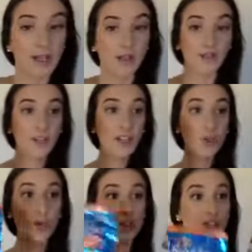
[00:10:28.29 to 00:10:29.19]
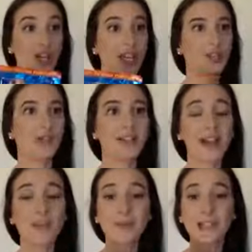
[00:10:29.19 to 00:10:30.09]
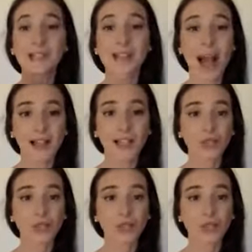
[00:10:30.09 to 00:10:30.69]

The fish or the chicken, you can add them to salad.